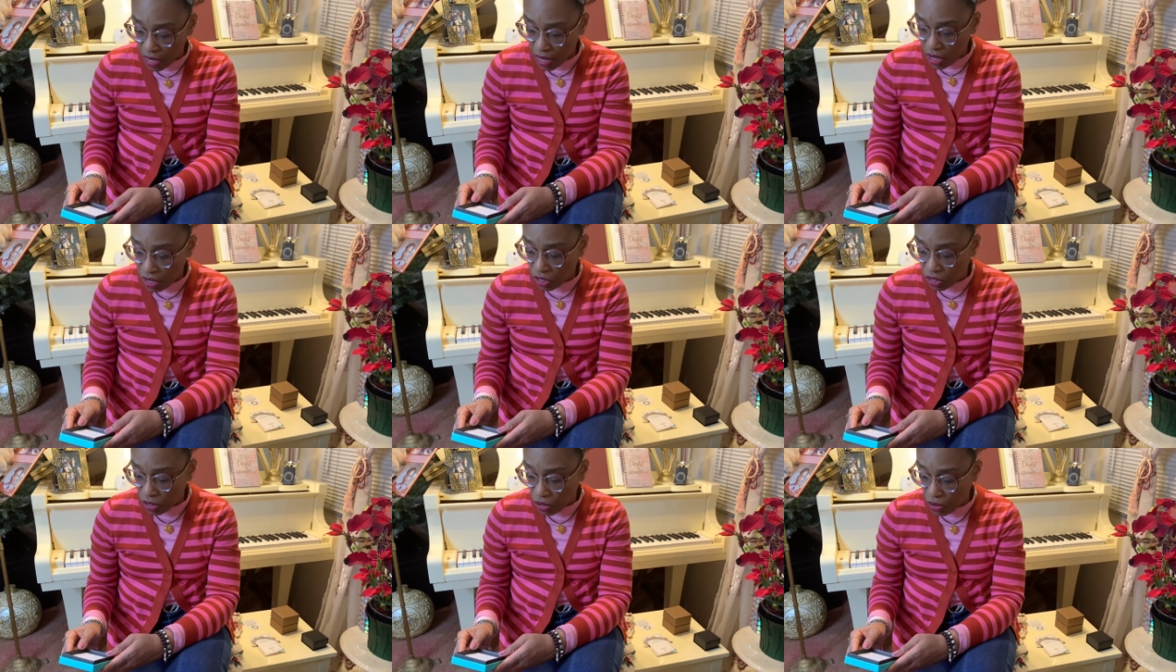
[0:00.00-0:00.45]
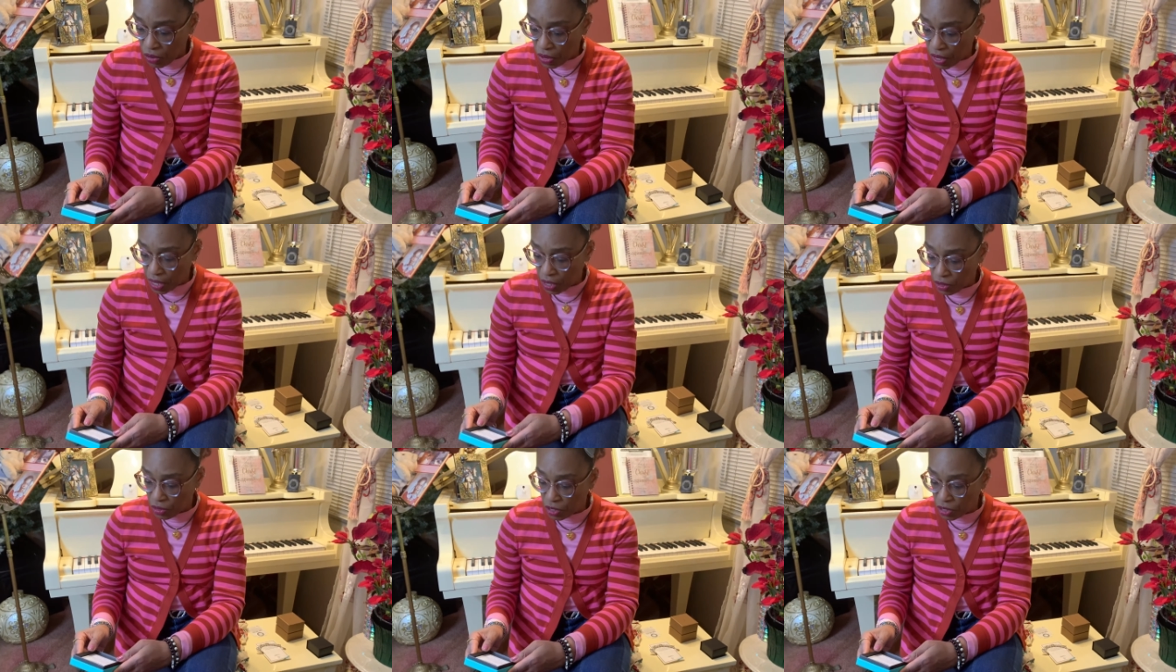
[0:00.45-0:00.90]
So
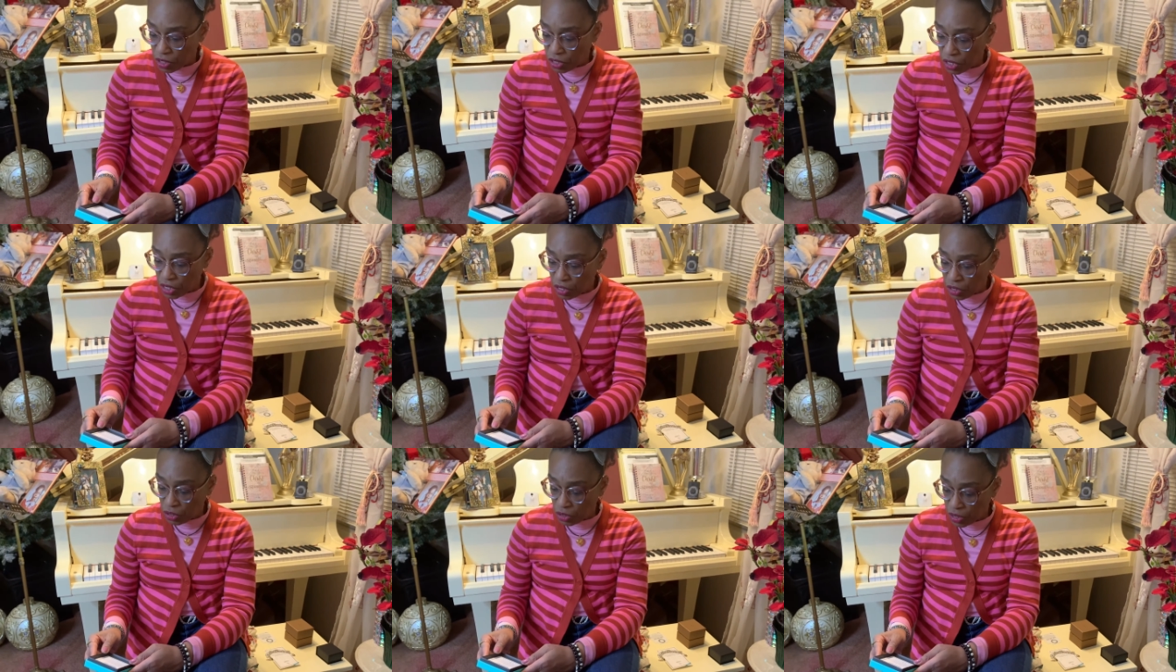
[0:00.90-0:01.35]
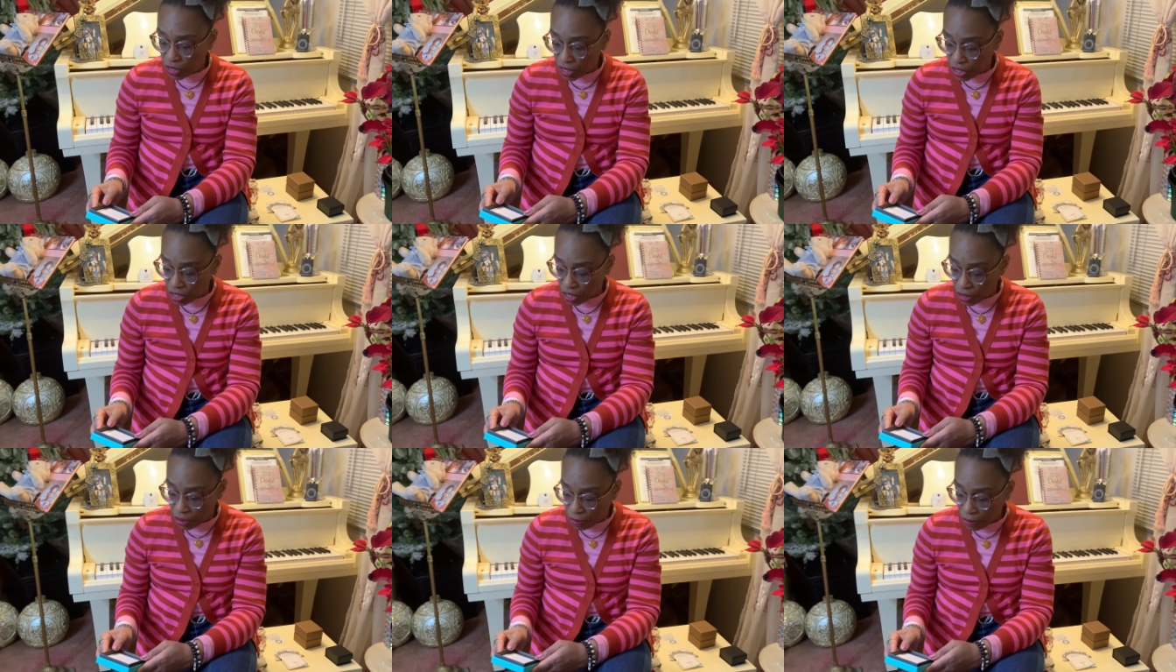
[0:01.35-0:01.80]
in Christian
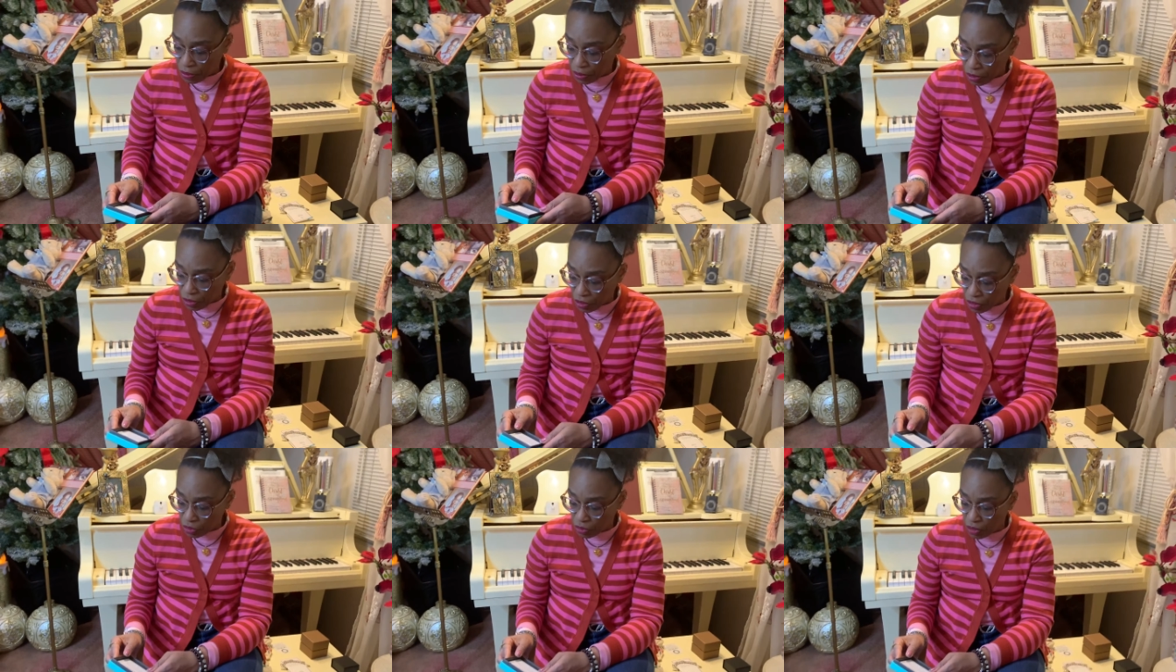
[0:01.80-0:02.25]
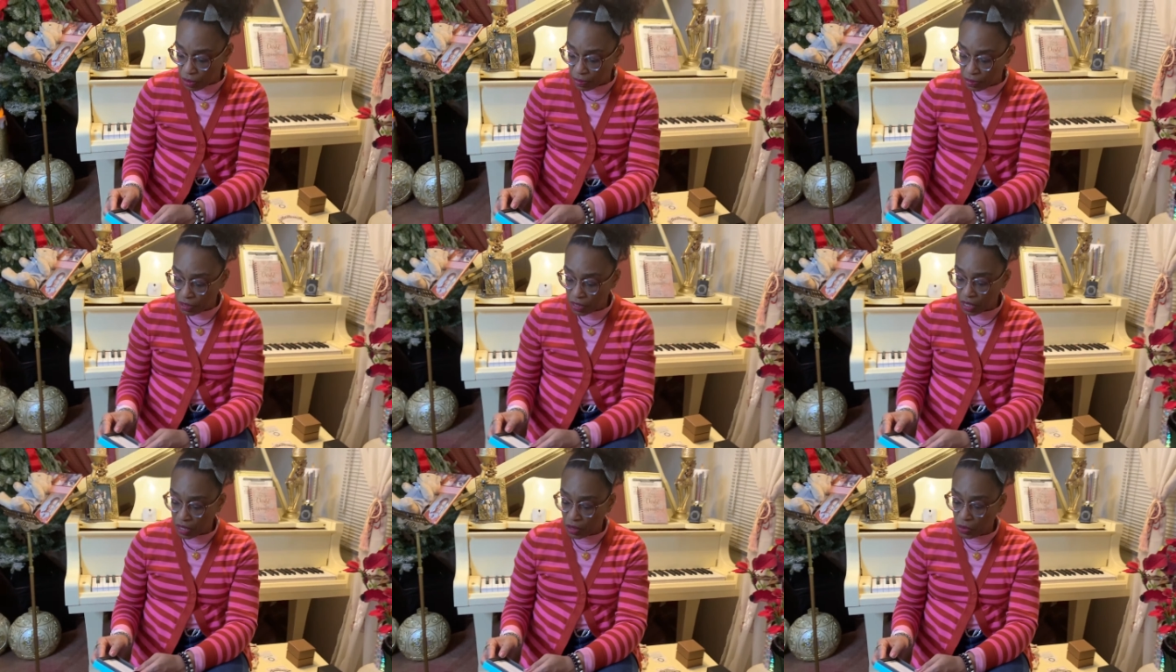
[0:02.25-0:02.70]
tradition, pearls
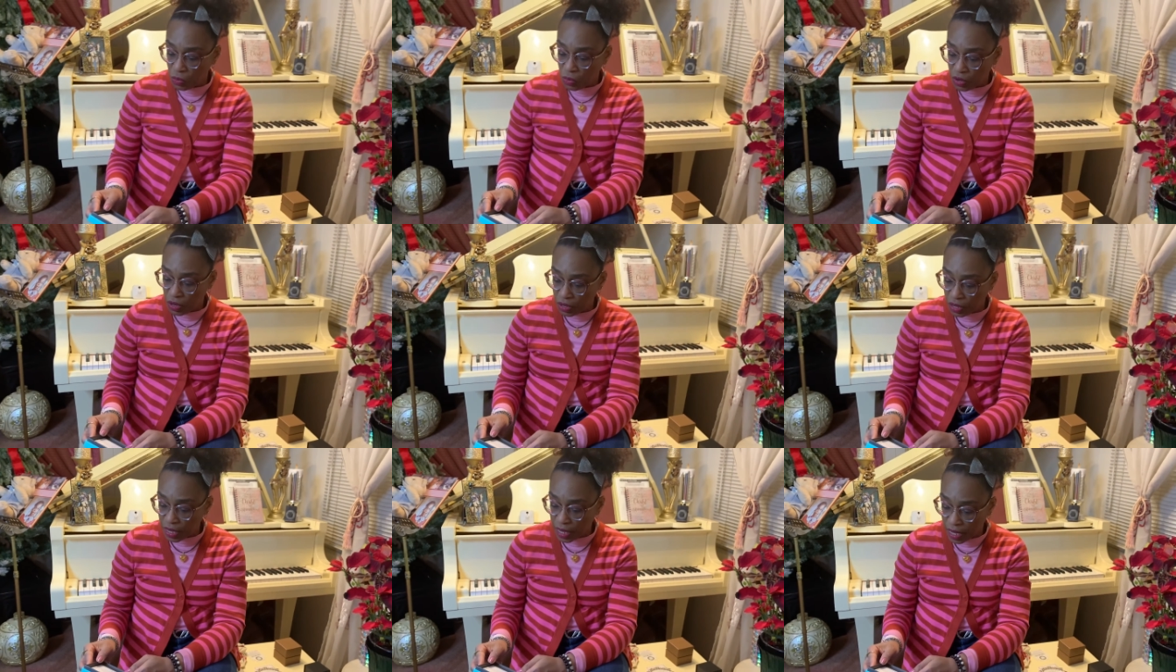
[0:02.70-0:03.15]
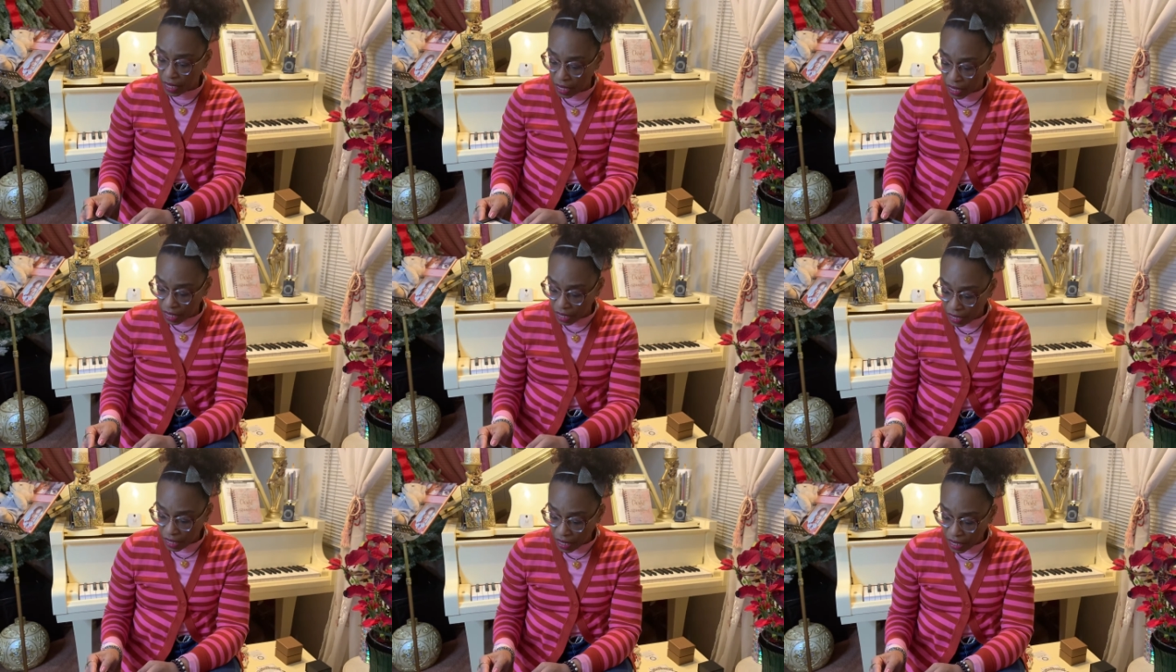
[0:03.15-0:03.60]
represent the Word of
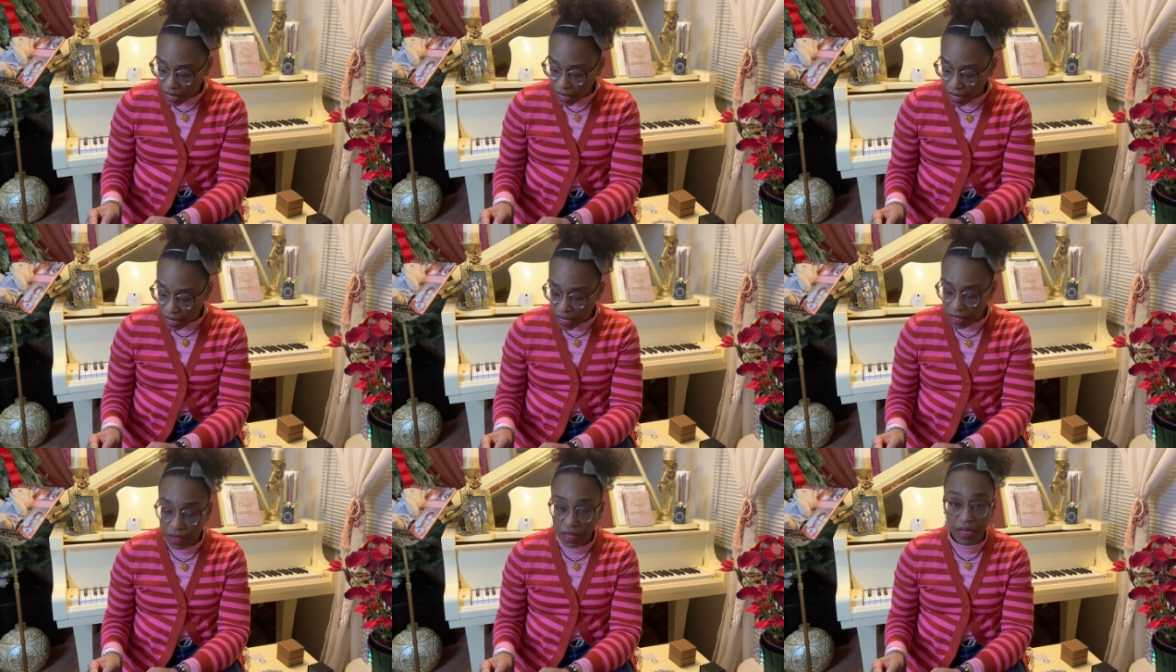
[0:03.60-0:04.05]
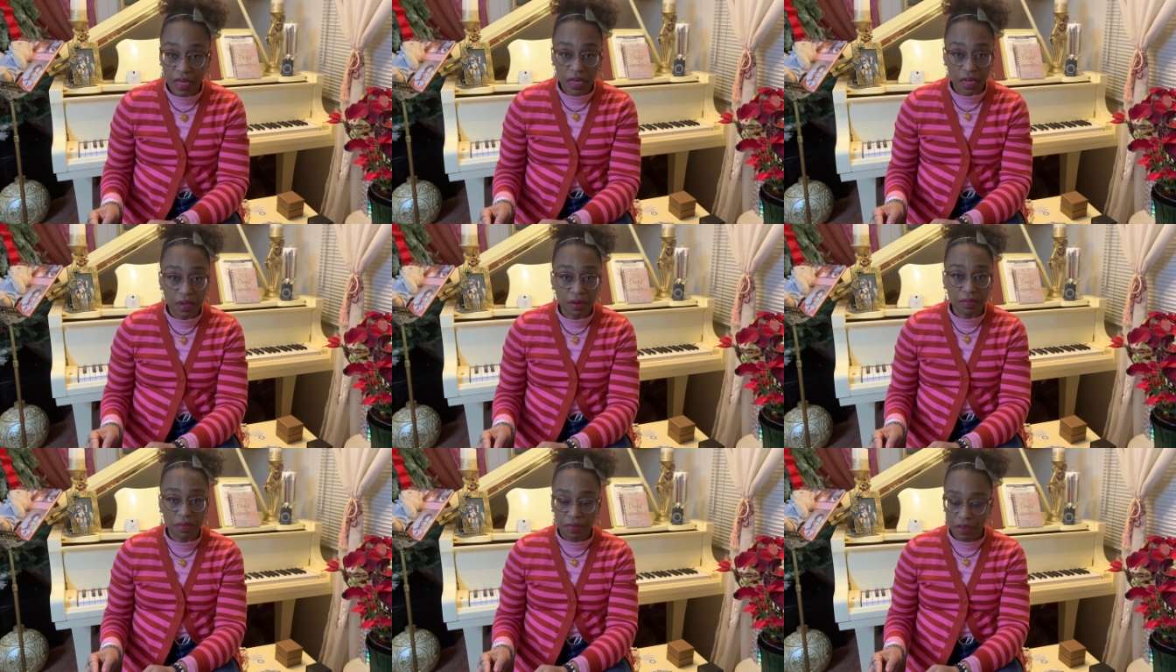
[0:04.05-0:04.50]
God and the
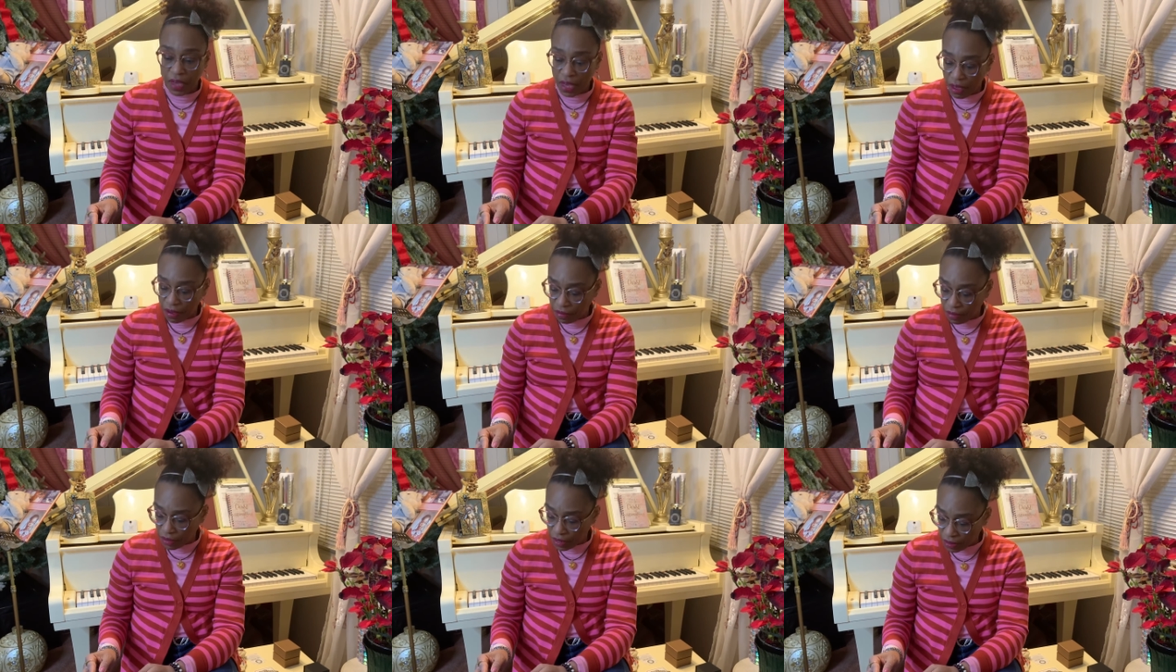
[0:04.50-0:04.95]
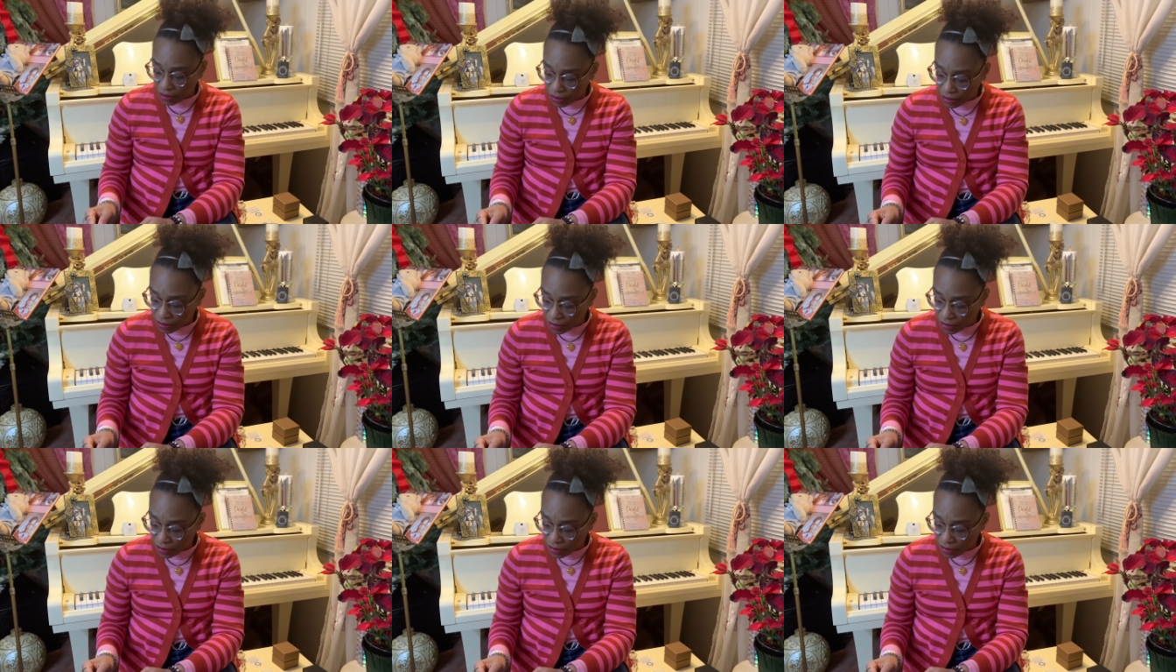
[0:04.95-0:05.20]
Kingdom of Heaven.